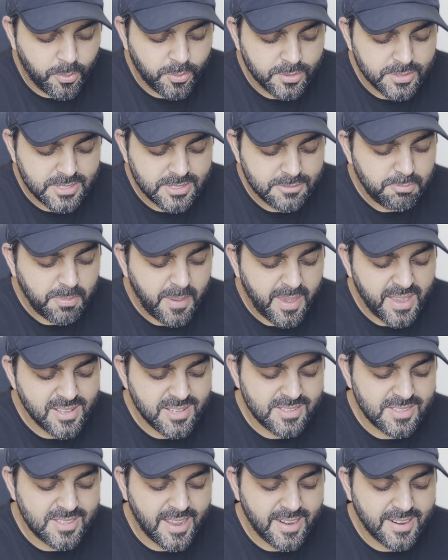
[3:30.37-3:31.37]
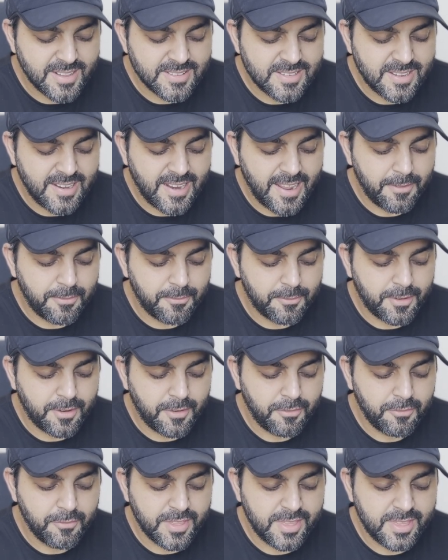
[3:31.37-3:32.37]
space that is
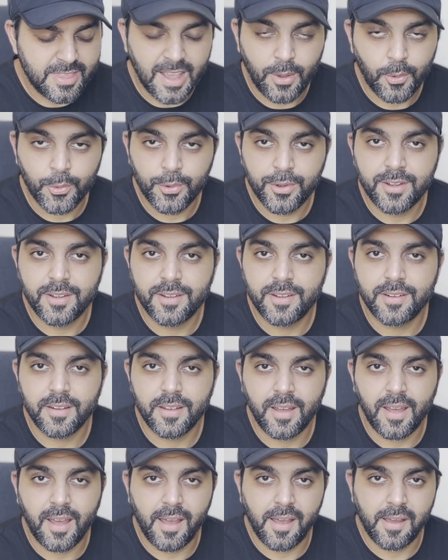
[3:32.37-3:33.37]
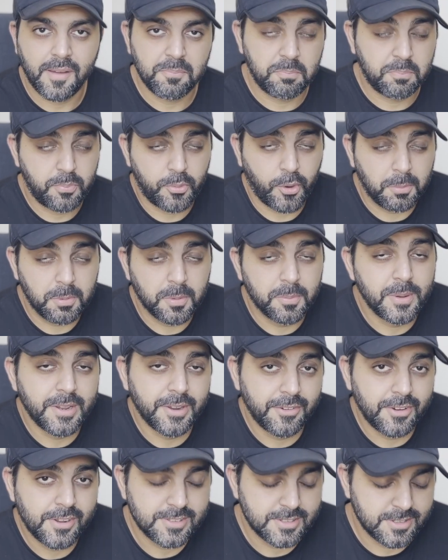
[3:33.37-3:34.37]
left without probably a
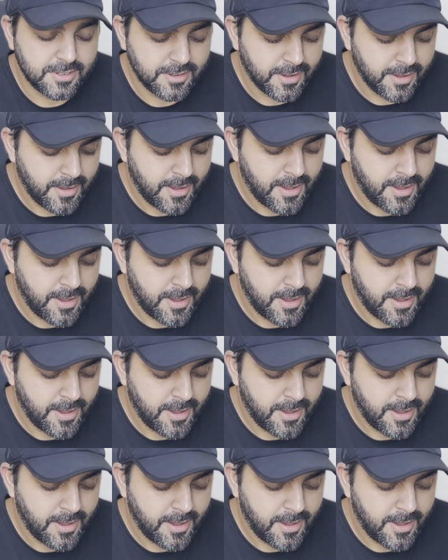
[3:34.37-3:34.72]
reason.